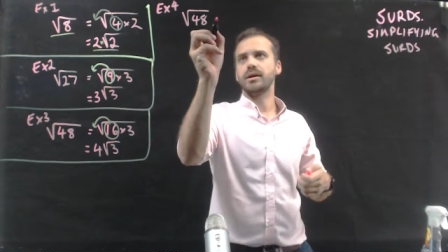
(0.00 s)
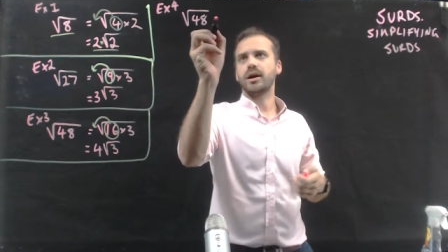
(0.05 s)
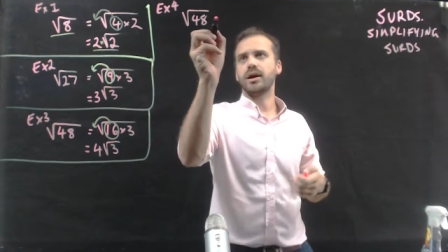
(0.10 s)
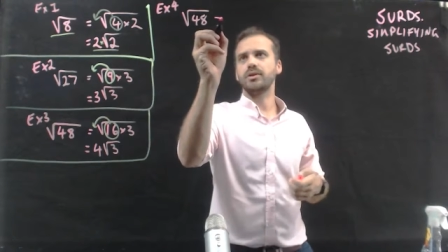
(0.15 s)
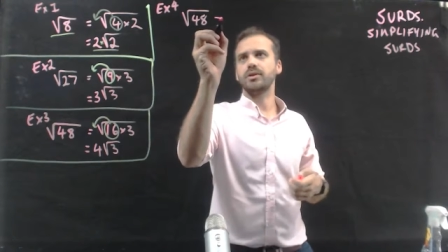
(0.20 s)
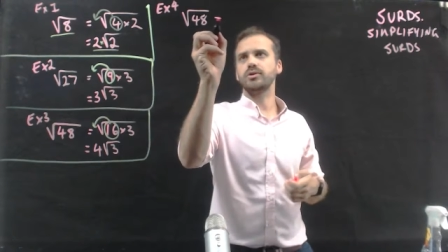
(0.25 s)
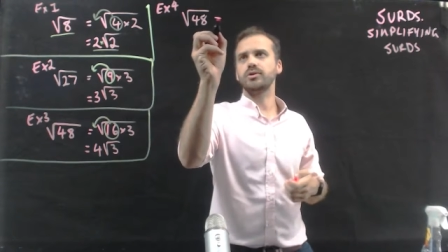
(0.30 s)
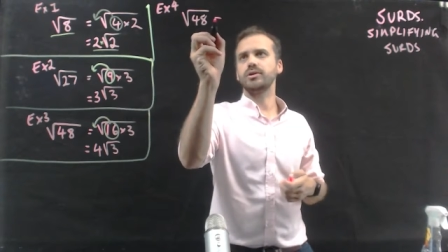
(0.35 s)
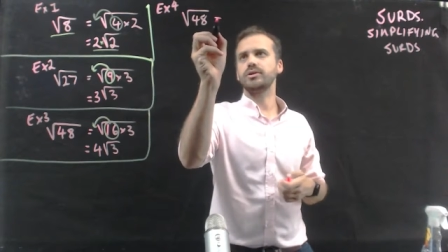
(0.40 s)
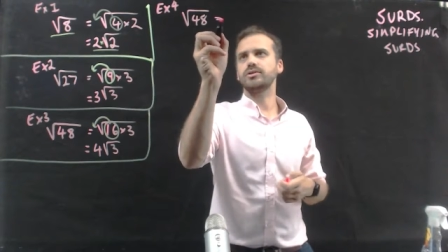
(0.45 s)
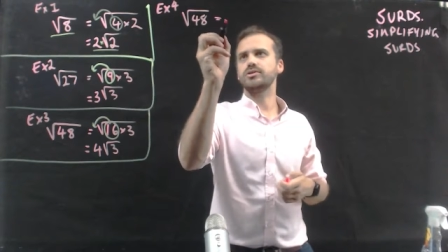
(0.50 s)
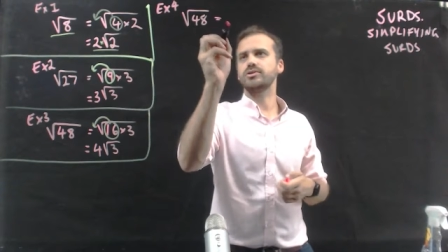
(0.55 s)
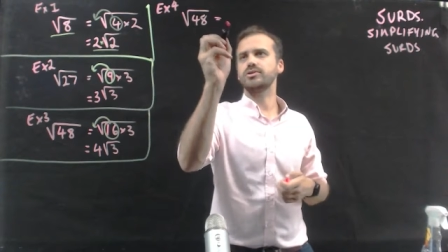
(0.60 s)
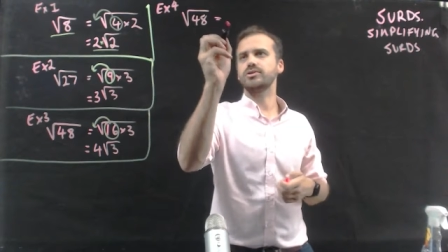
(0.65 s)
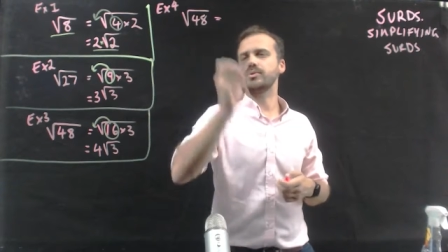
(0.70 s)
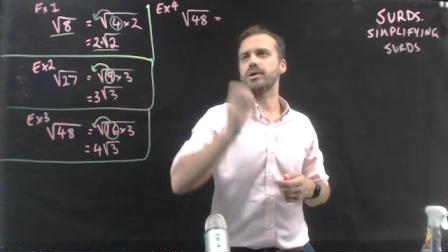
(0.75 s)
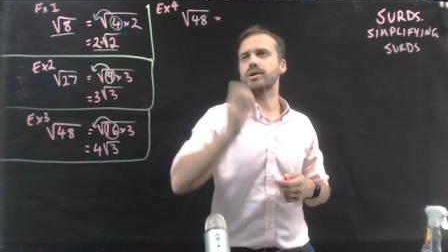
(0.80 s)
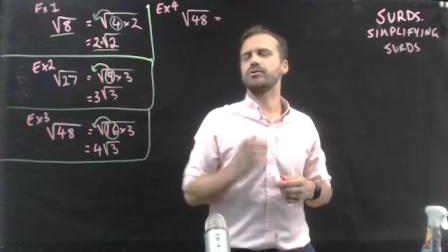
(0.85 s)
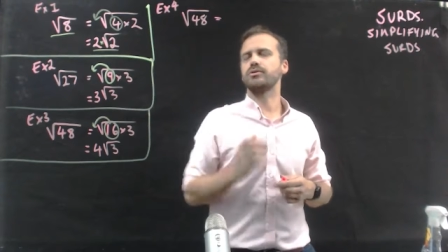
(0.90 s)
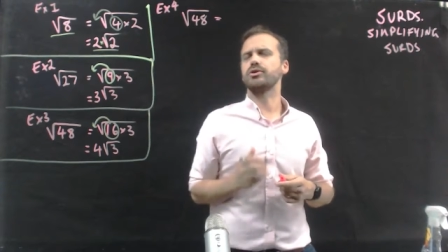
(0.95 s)
I look at the
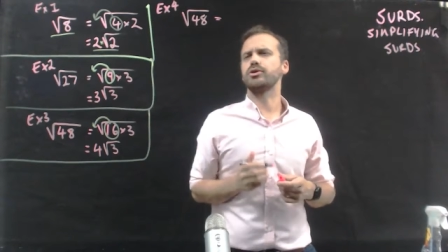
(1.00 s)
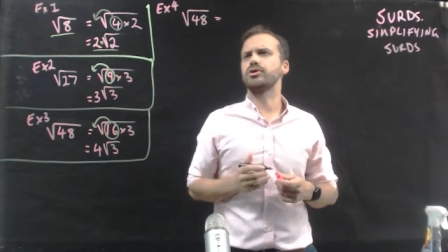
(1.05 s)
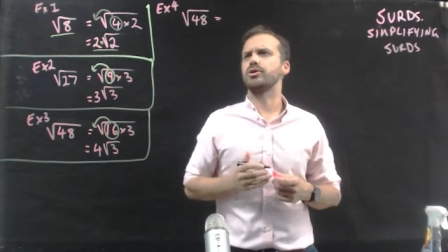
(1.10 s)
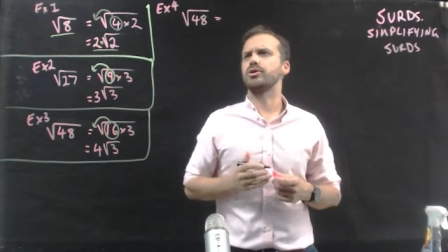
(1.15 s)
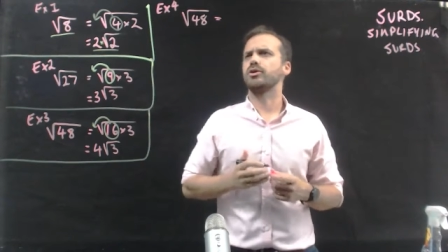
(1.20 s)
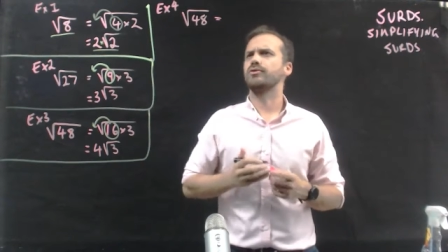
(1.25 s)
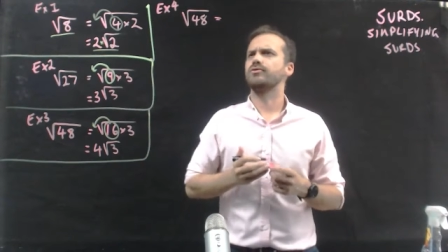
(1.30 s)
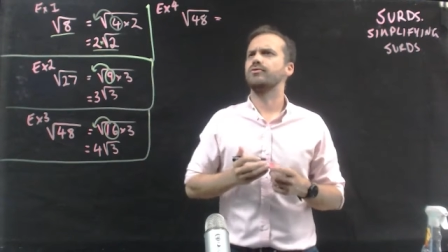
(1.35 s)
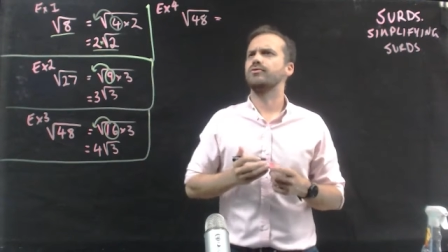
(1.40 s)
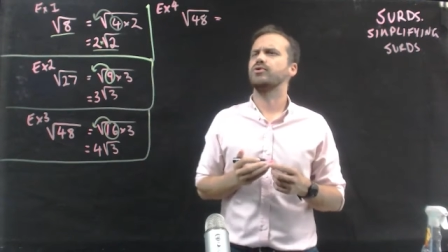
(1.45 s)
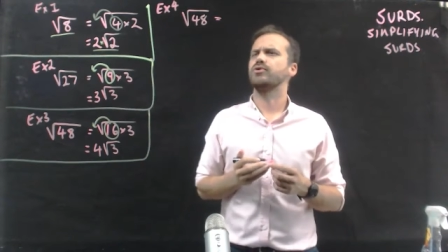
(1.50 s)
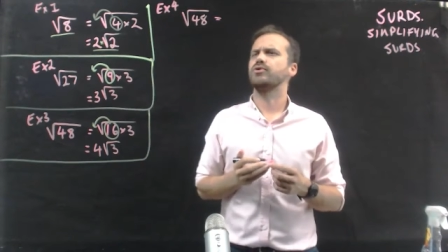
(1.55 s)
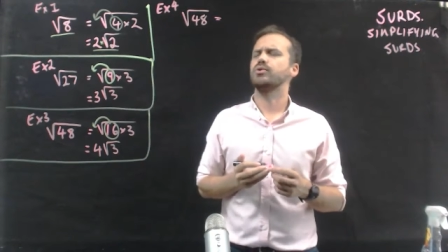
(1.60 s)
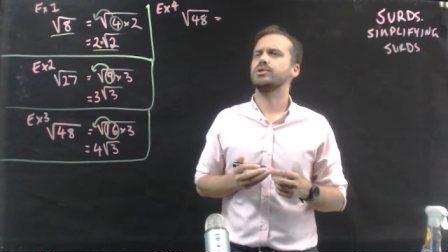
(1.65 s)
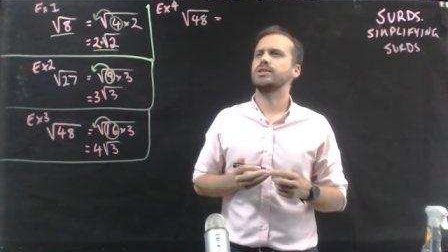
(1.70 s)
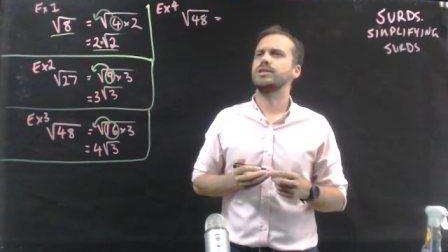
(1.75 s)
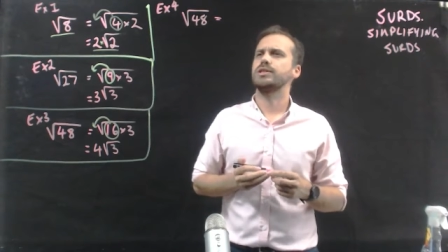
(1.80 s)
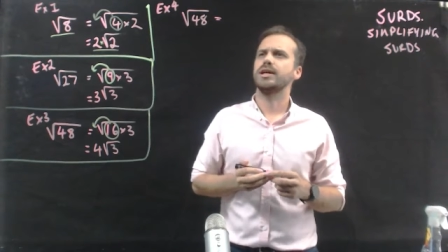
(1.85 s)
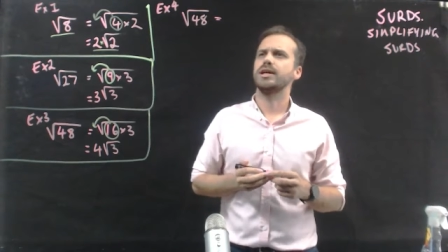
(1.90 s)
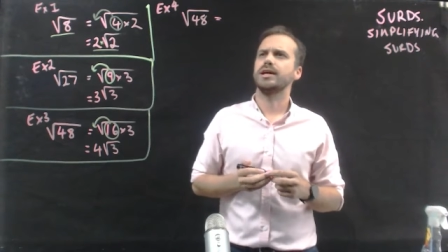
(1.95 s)
square root of
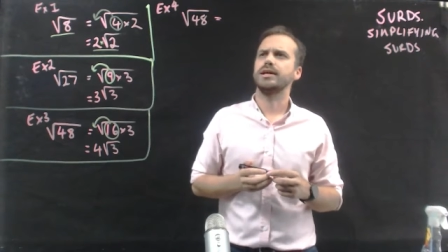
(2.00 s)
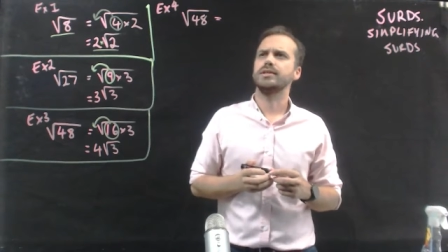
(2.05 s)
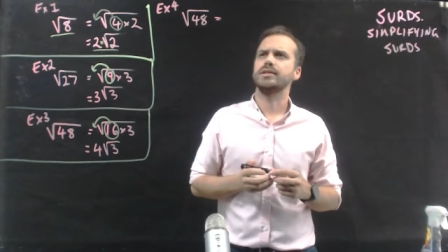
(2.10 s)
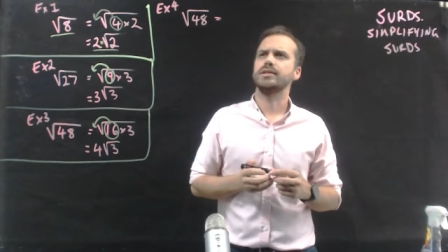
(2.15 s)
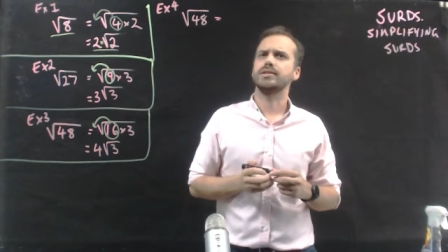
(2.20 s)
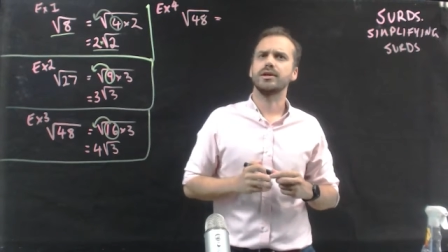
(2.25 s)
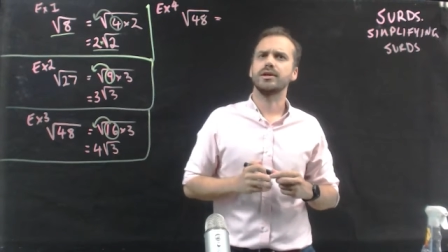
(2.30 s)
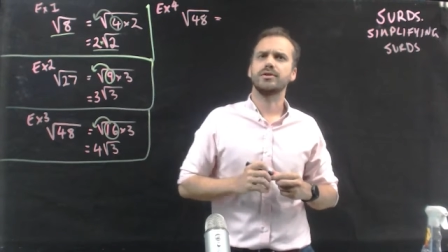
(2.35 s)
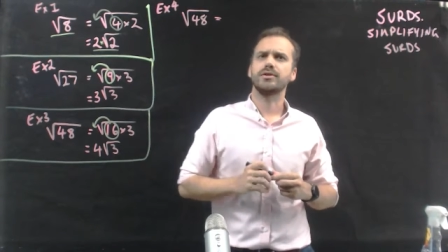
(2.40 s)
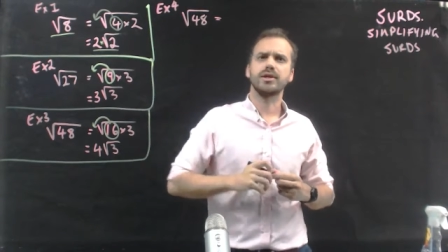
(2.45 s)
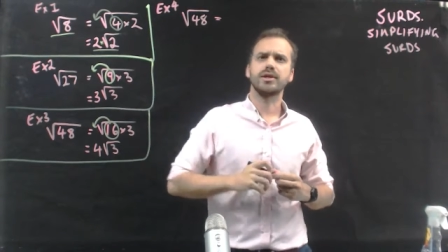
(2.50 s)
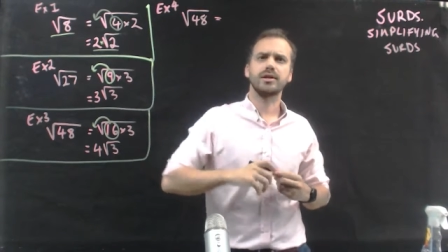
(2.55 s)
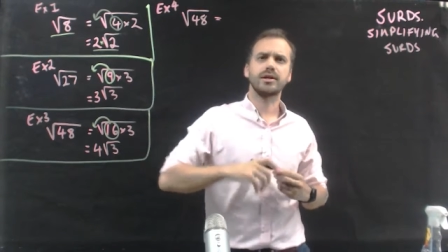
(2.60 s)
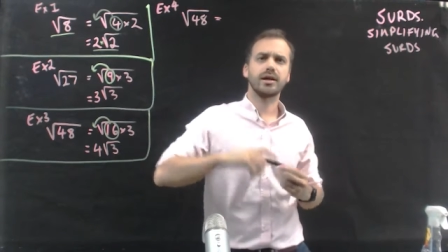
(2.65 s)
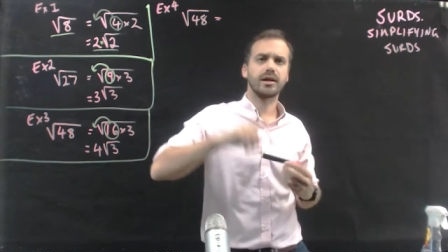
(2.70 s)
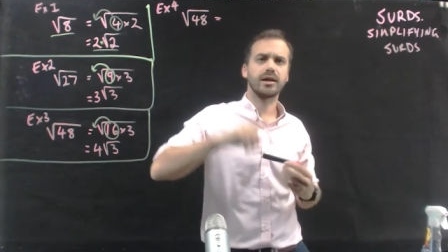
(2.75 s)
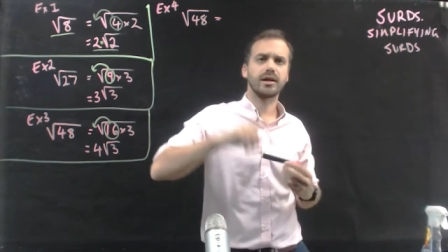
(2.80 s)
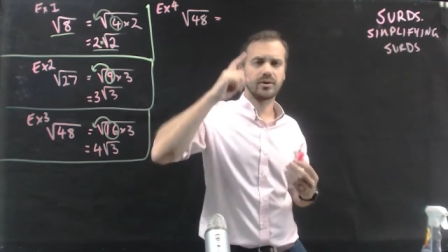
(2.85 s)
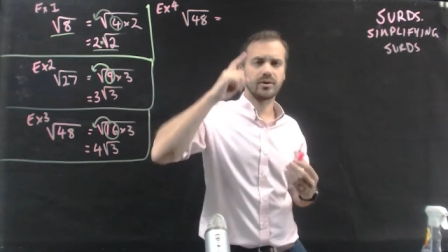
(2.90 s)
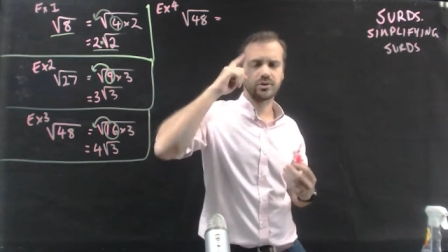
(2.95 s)
48 and I
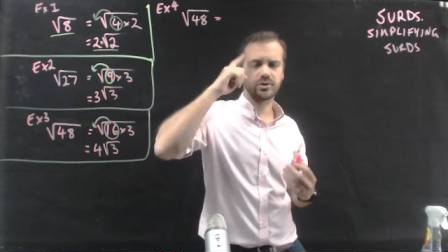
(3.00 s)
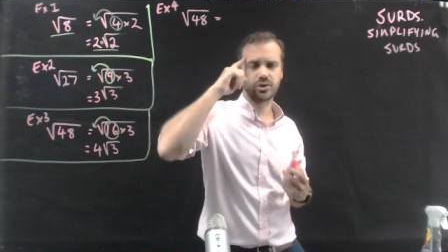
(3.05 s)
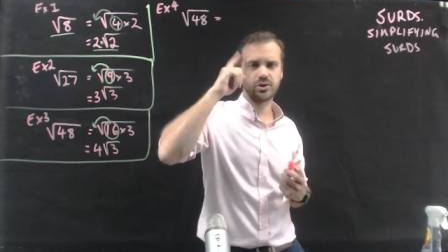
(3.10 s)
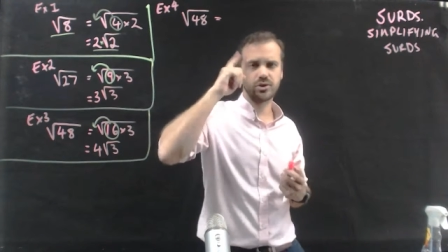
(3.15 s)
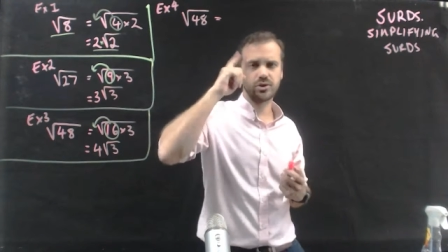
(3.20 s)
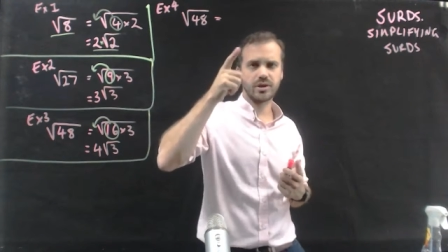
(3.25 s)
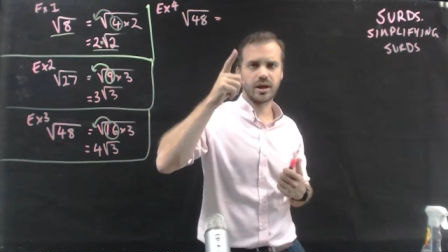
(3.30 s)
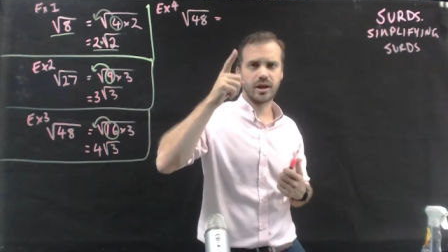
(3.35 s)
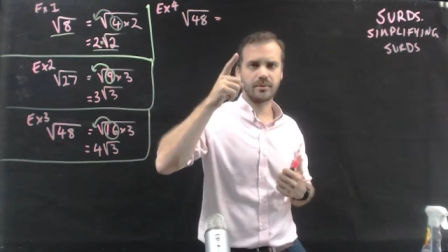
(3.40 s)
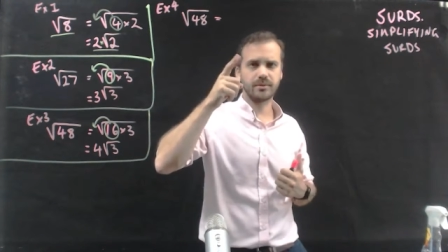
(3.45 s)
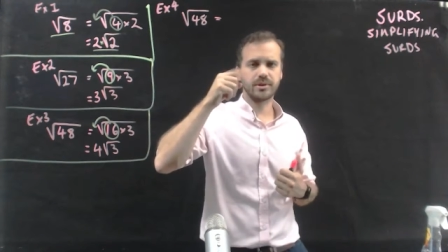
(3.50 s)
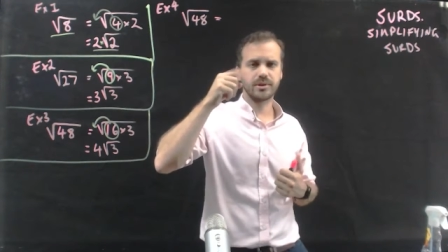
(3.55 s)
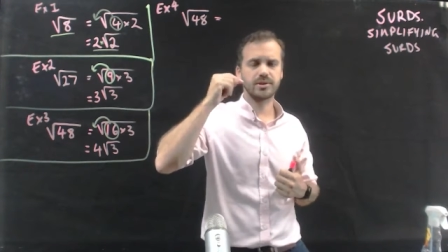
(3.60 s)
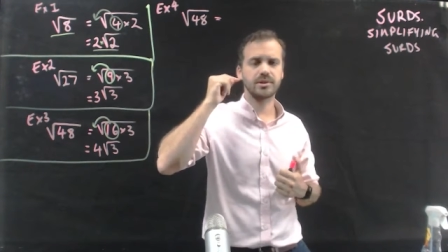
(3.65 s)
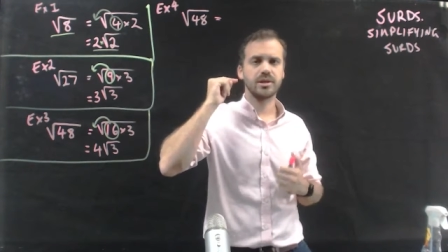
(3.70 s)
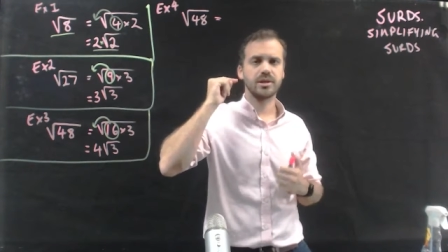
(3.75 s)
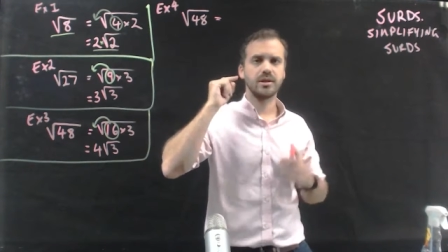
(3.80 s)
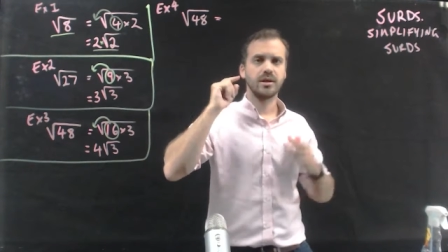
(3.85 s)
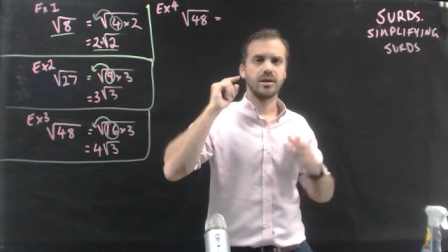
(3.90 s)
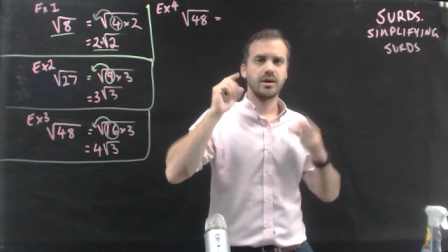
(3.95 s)
think two
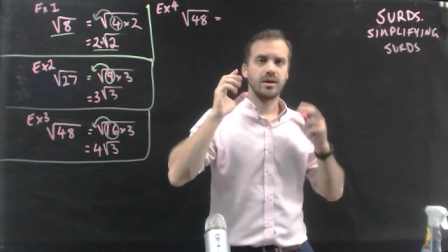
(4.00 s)
numbers,